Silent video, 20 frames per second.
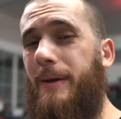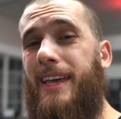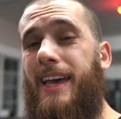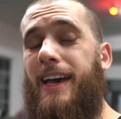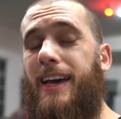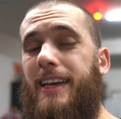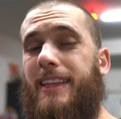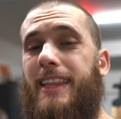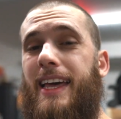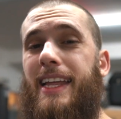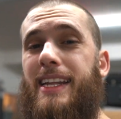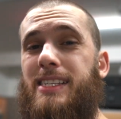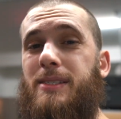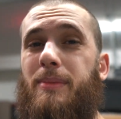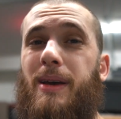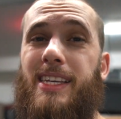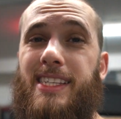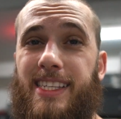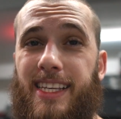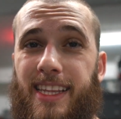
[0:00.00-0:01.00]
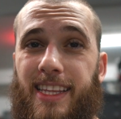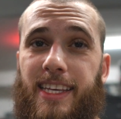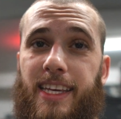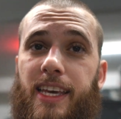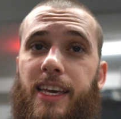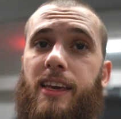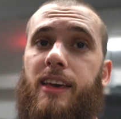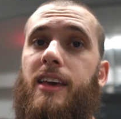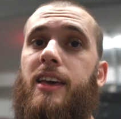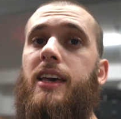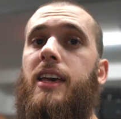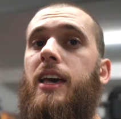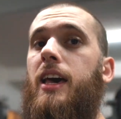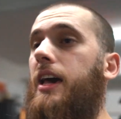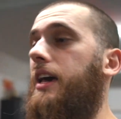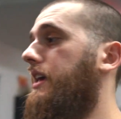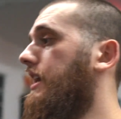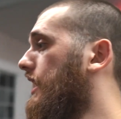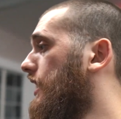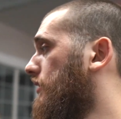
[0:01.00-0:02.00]
yeah, that is basically it.
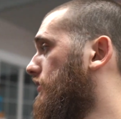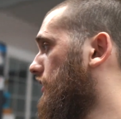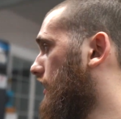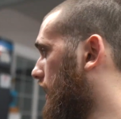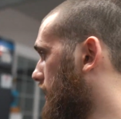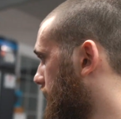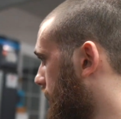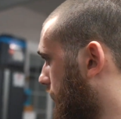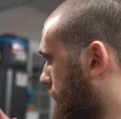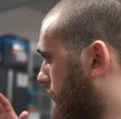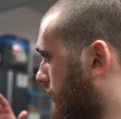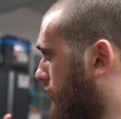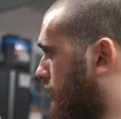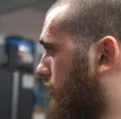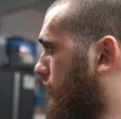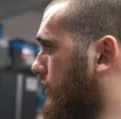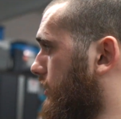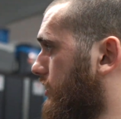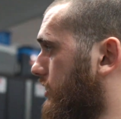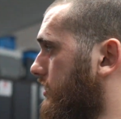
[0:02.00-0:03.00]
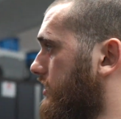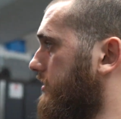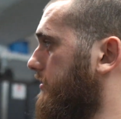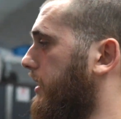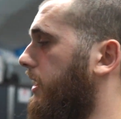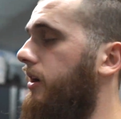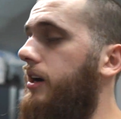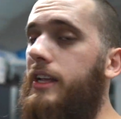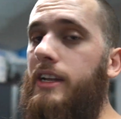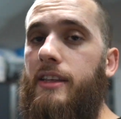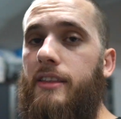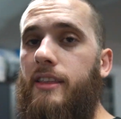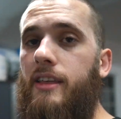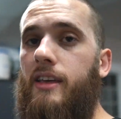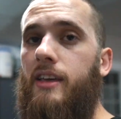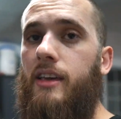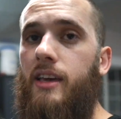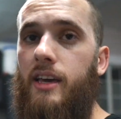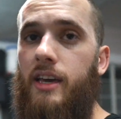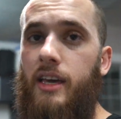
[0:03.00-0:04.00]
Again, if you guys have any questions about
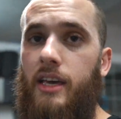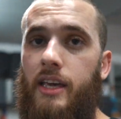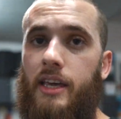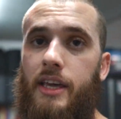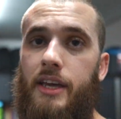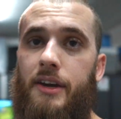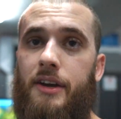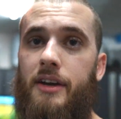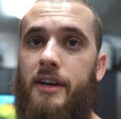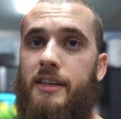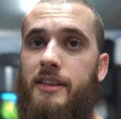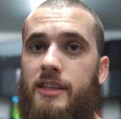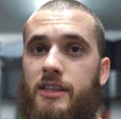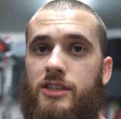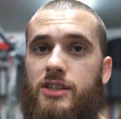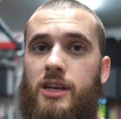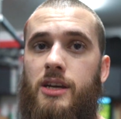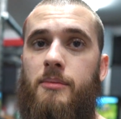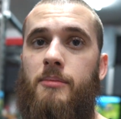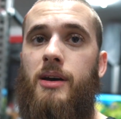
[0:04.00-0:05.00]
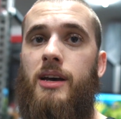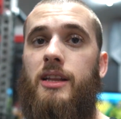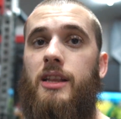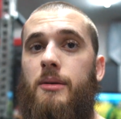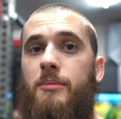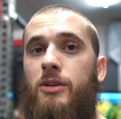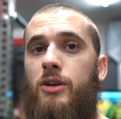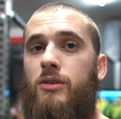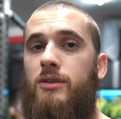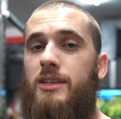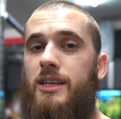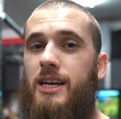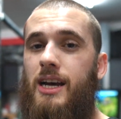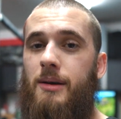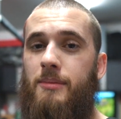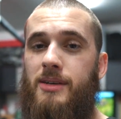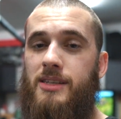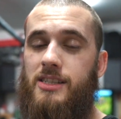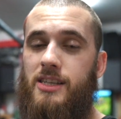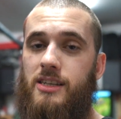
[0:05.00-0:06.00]
anything here in the gym, let me know in the
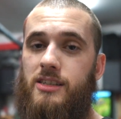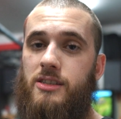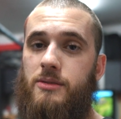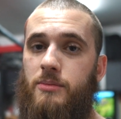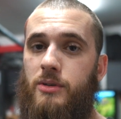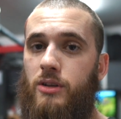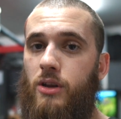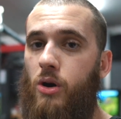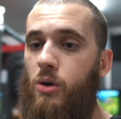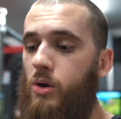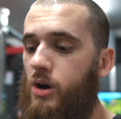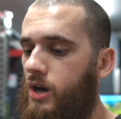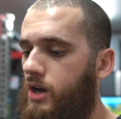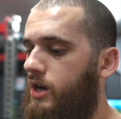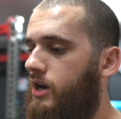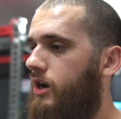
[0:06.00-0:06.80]
comment section below.